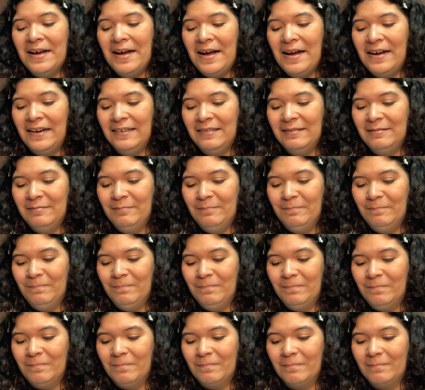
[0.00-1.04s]
And
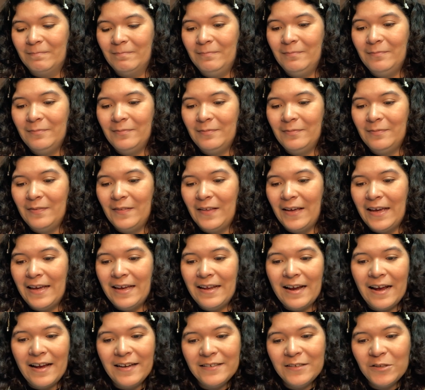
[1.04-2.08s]

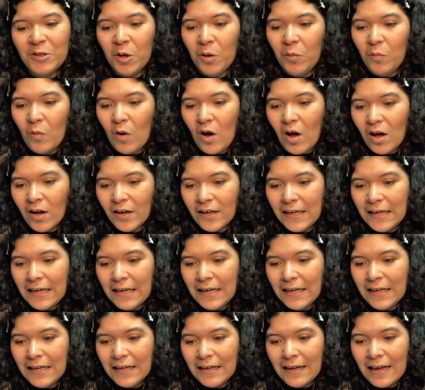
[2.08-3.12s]
I start
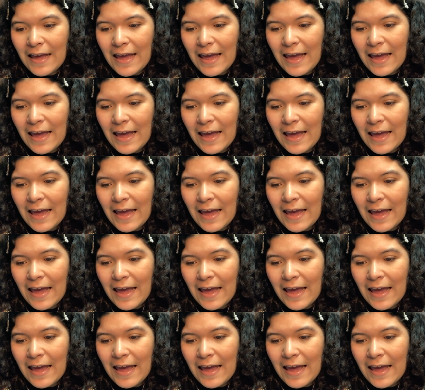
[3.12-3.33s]
walking,